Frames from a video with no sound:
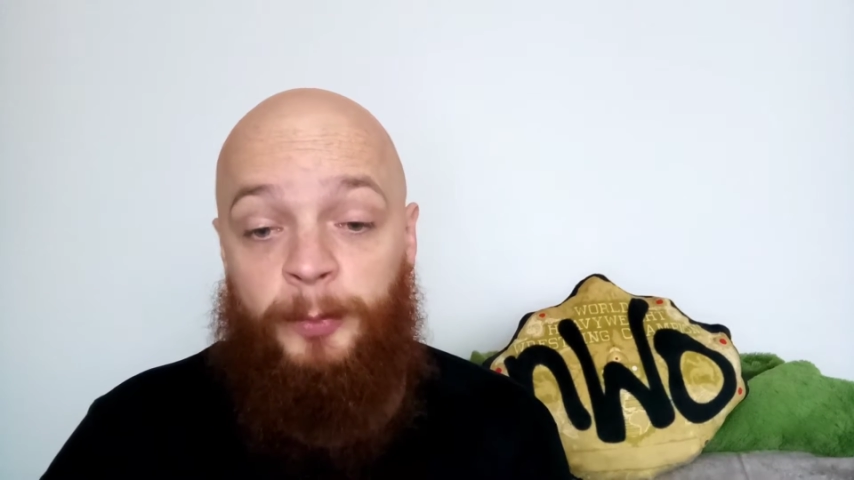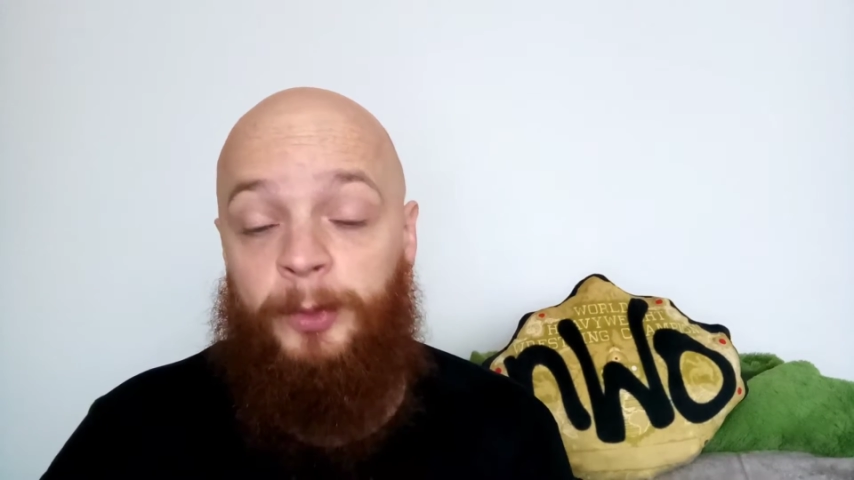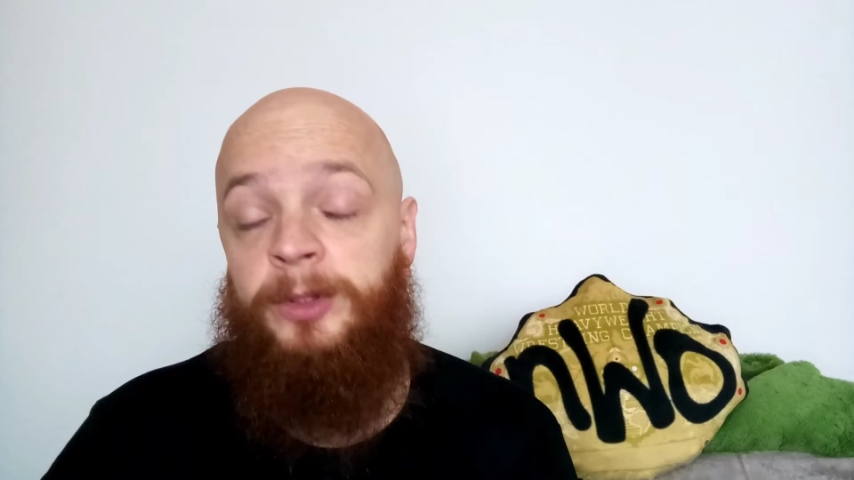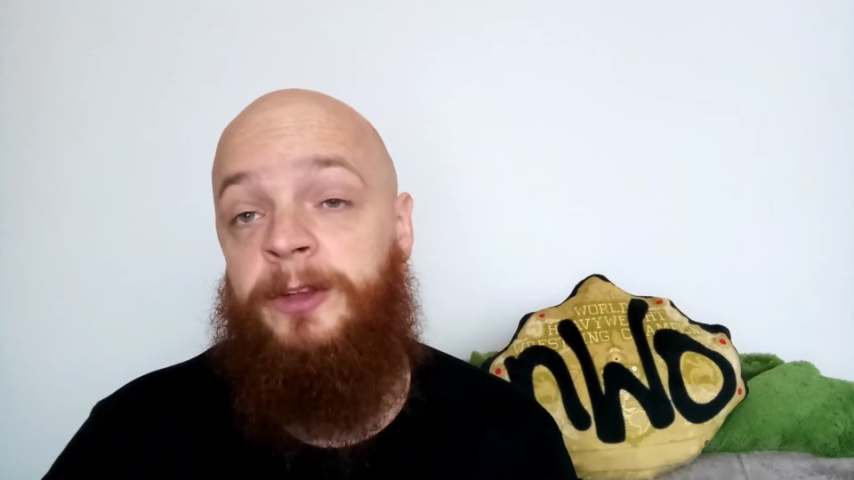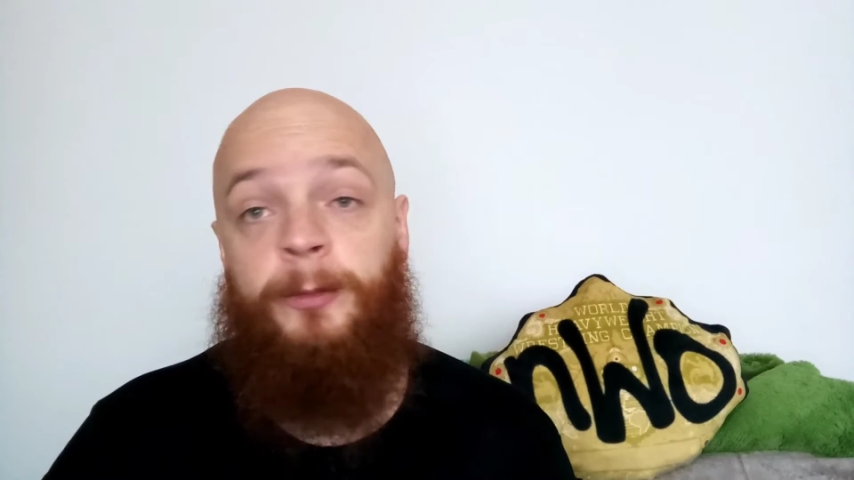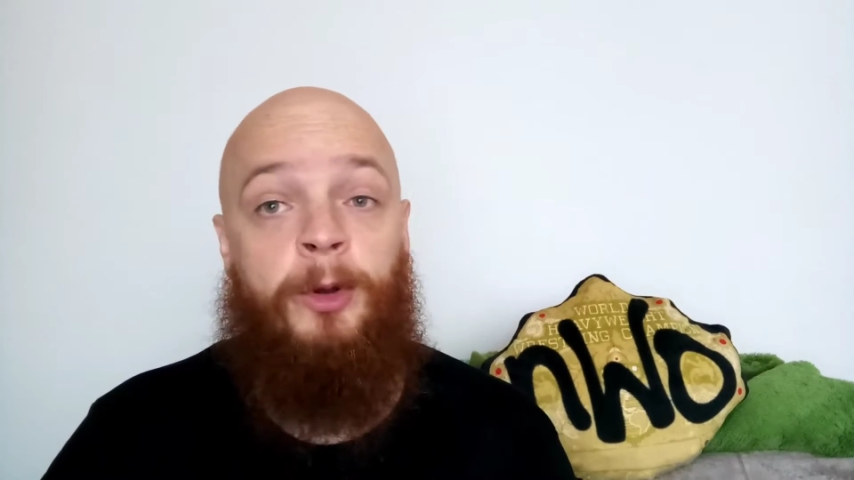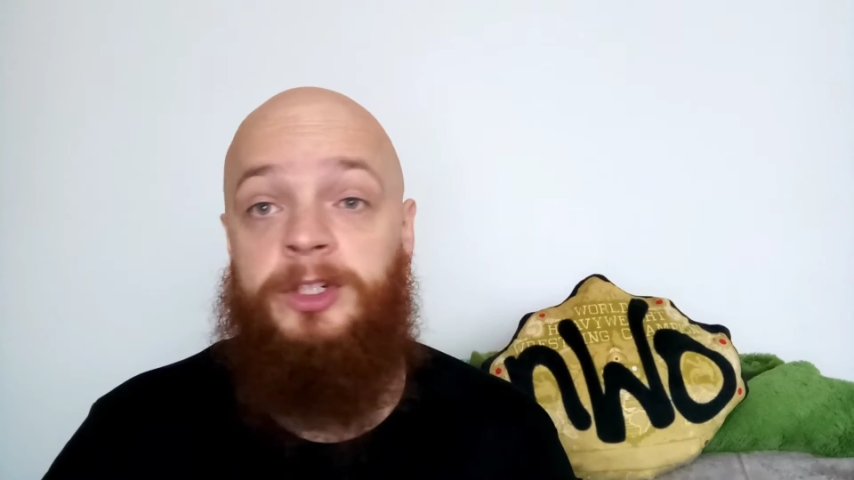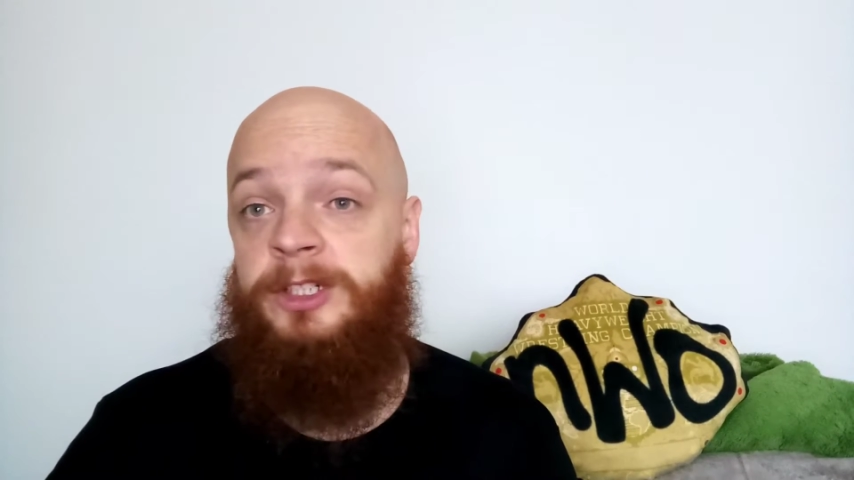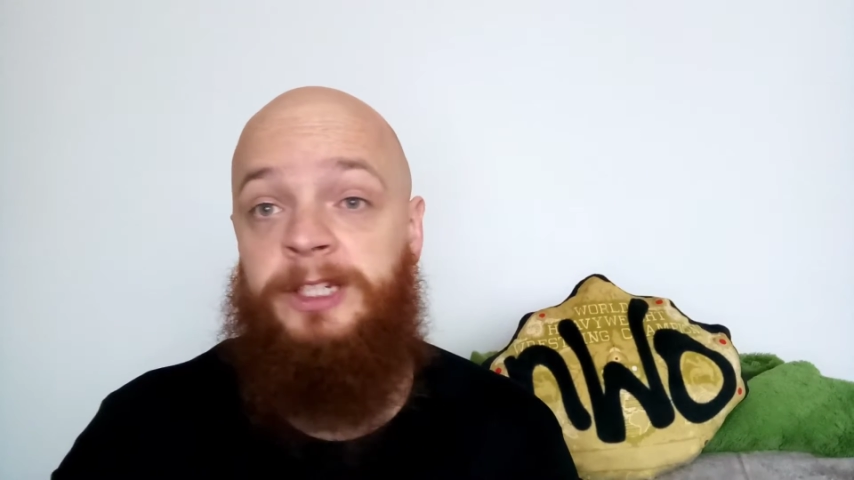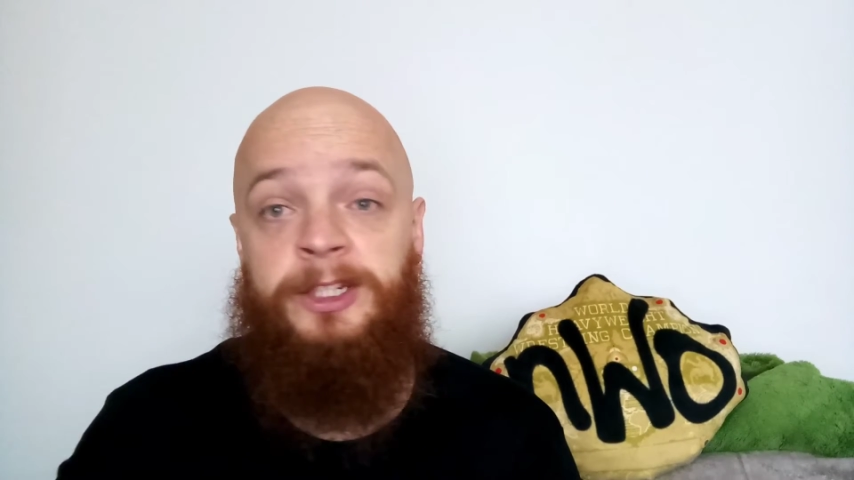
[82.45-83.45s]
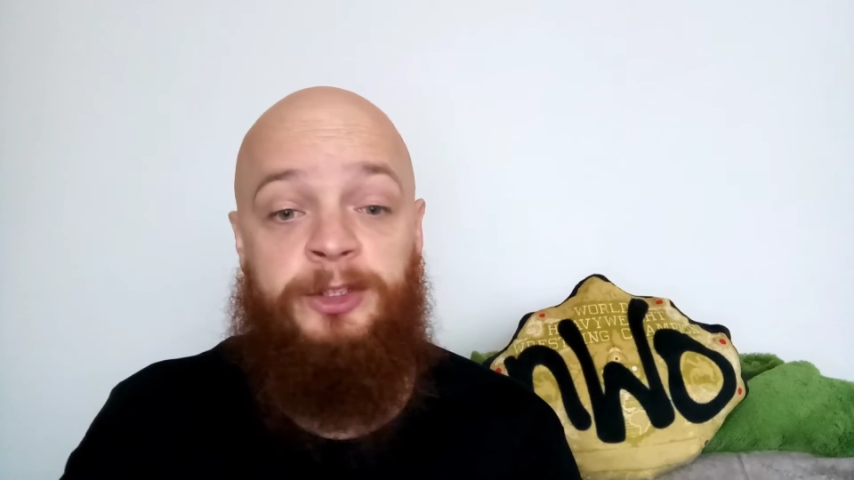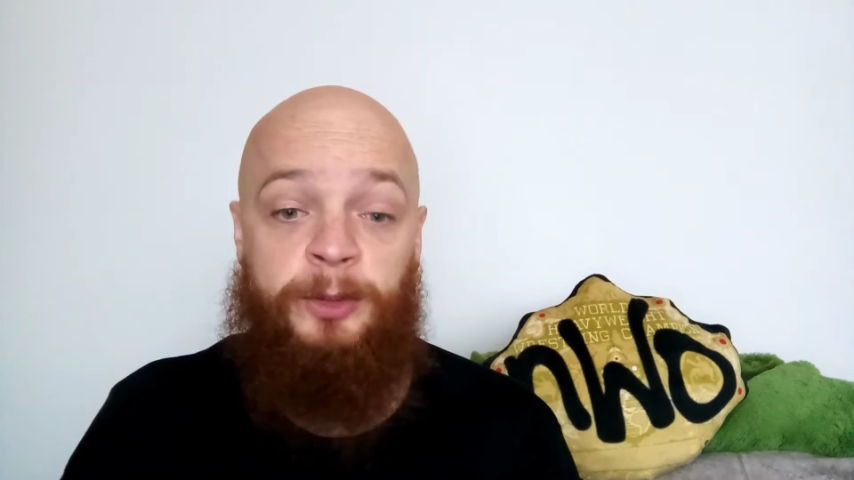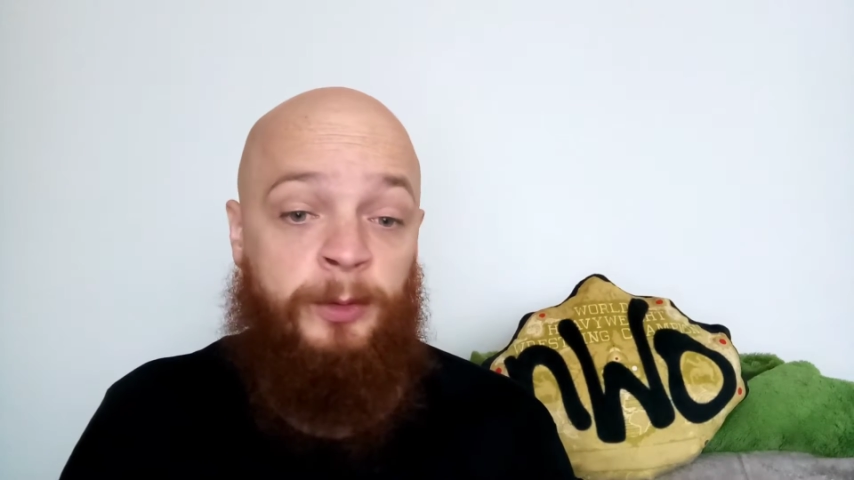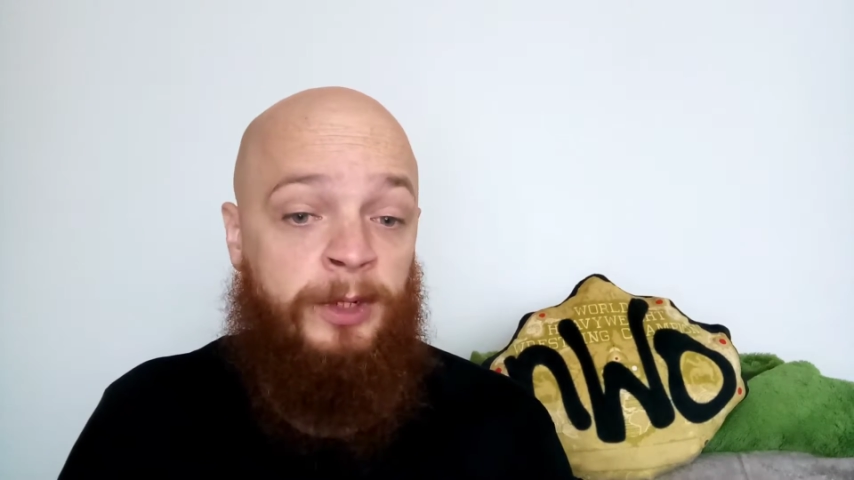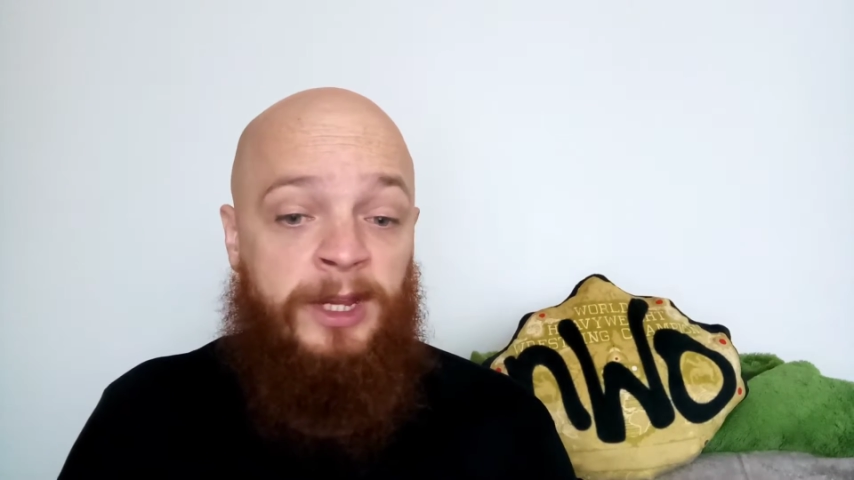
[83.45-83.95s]
bored of watching this
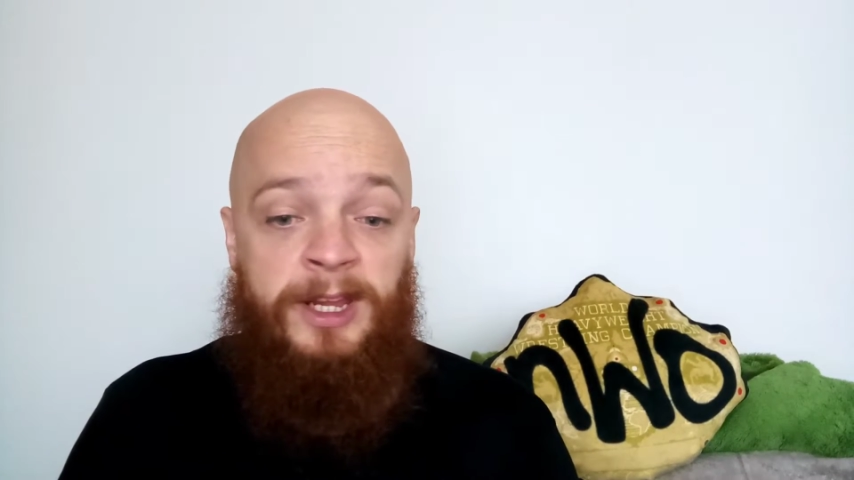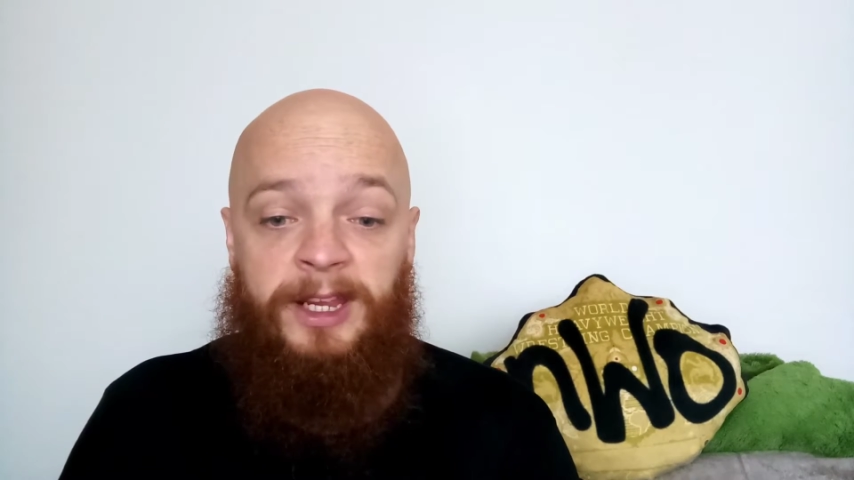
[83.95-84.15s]
show.